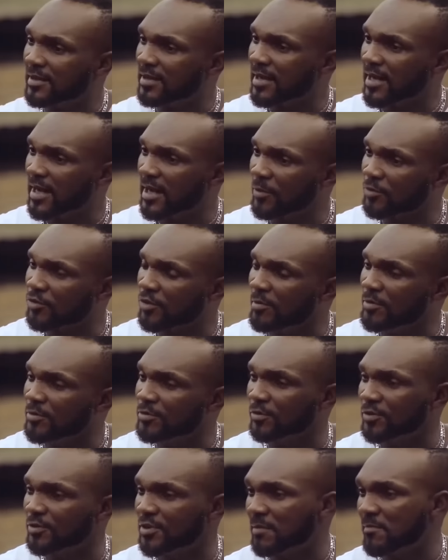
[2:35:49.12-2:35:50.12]
I was coming to
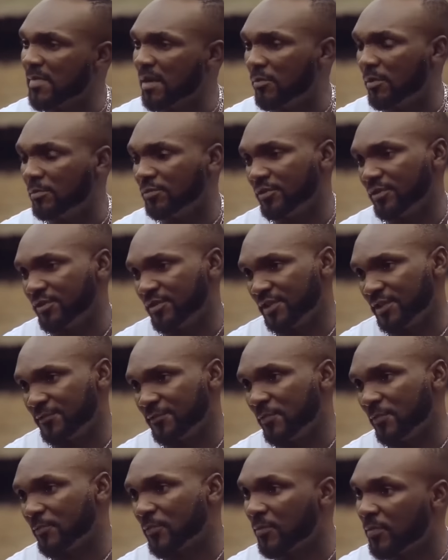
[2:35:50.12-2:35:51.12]
take my mom to the city for
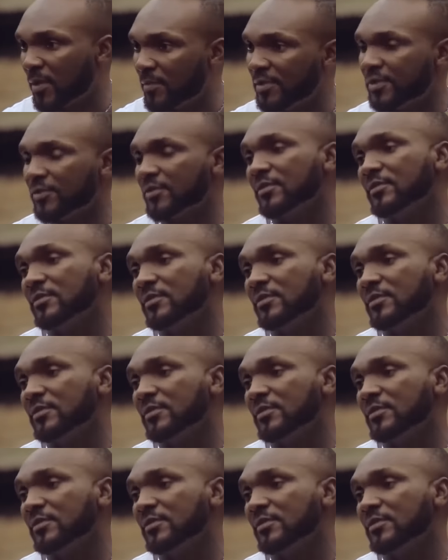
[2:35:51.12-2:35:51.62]
proper medical